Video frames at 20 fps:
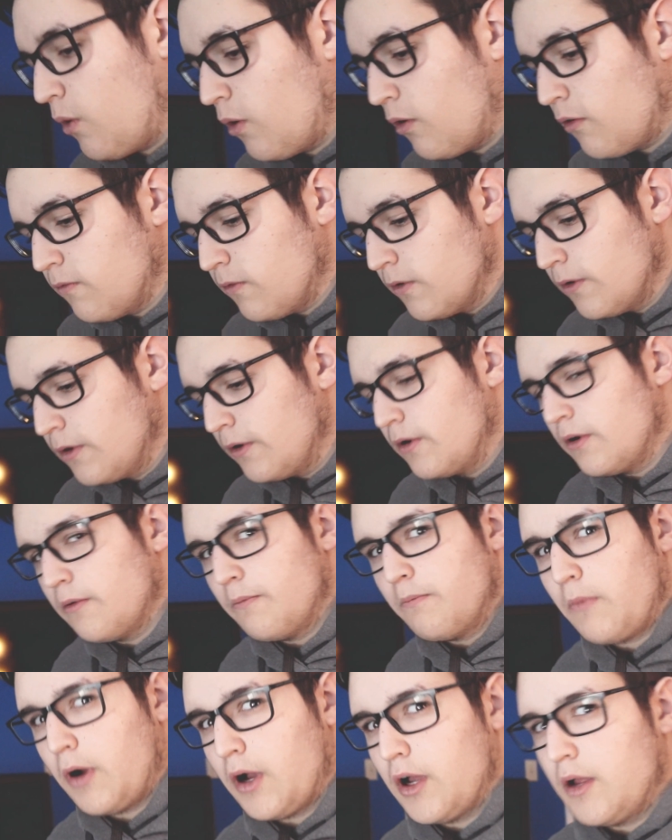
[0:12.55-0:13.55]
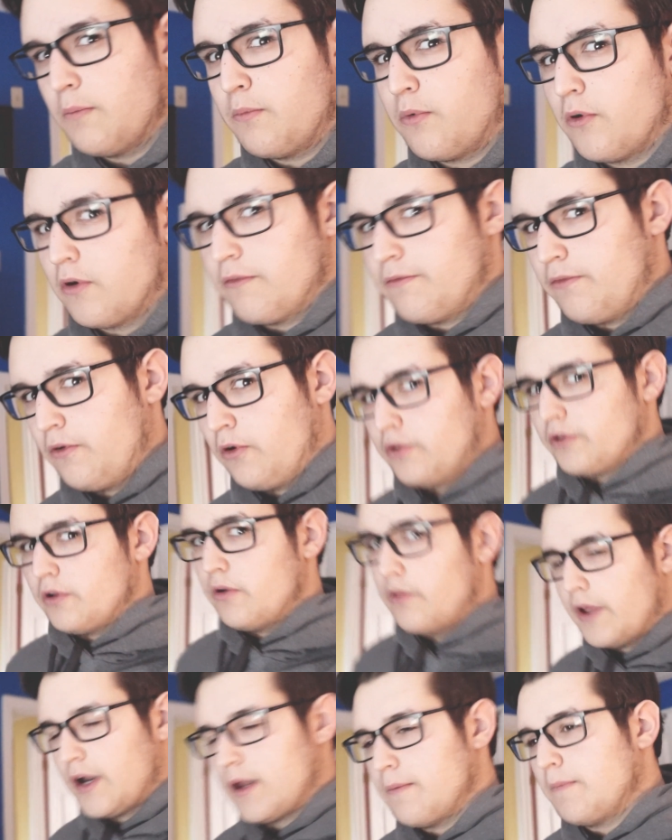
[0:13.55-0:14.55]
over my portfolio
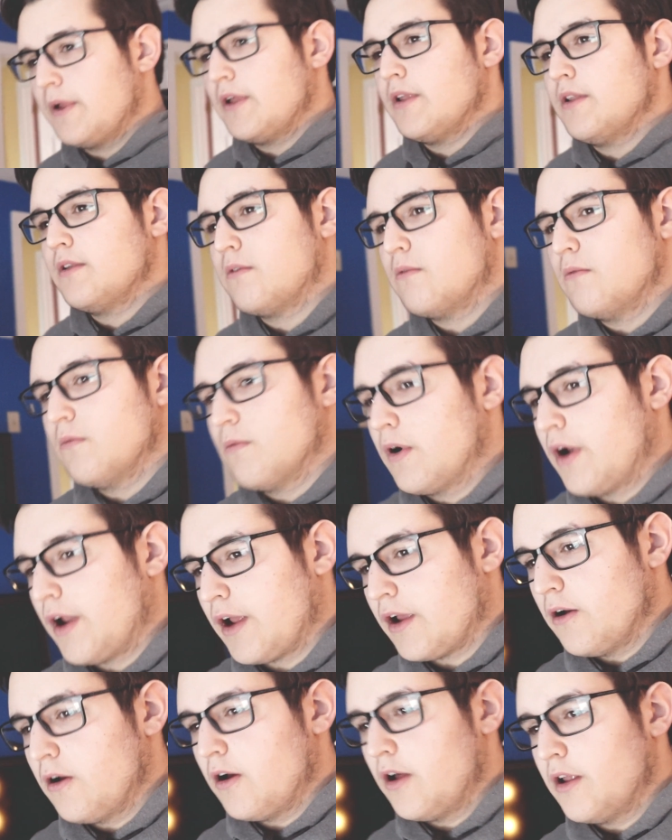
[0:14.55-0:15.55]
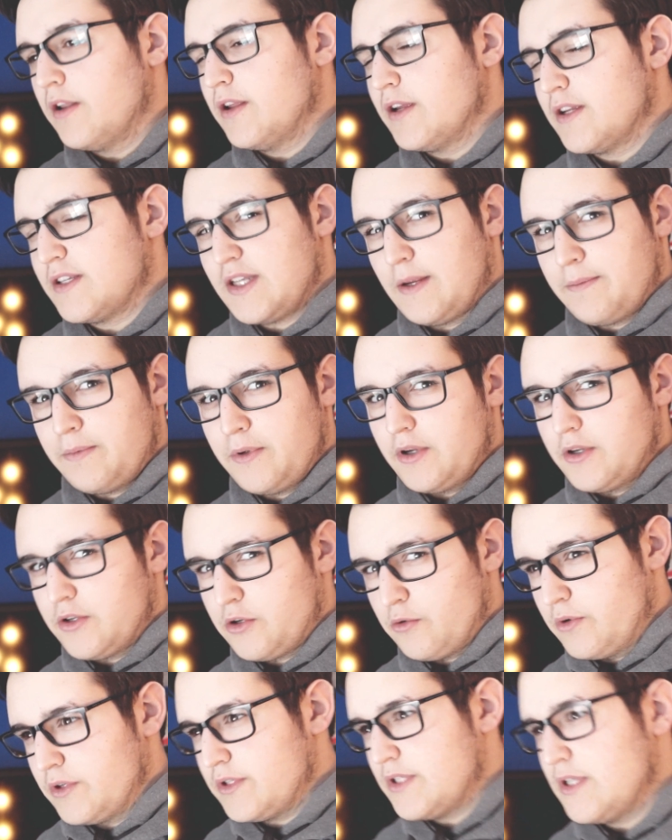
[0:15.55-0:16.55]
that I made when I got accepted
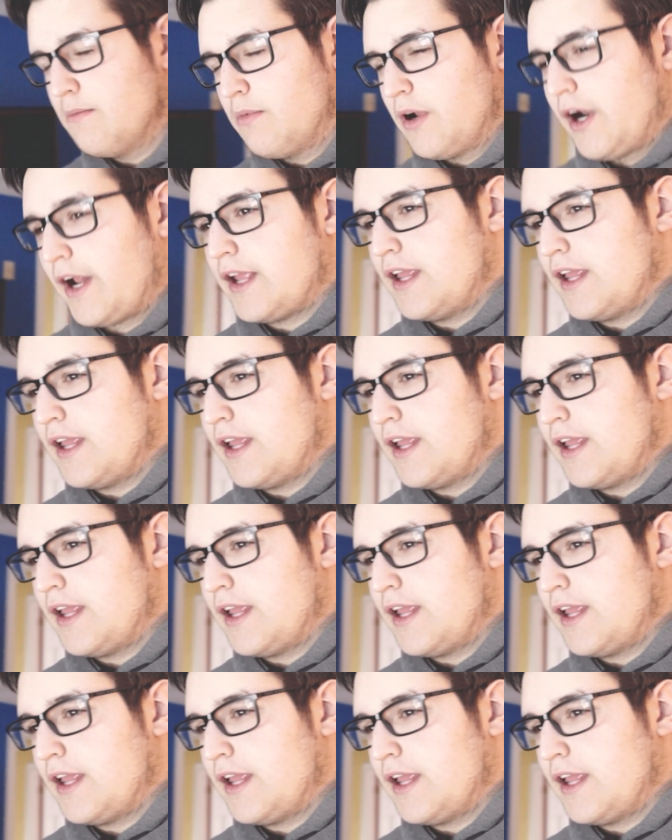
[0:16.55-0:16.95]
into RISD, but I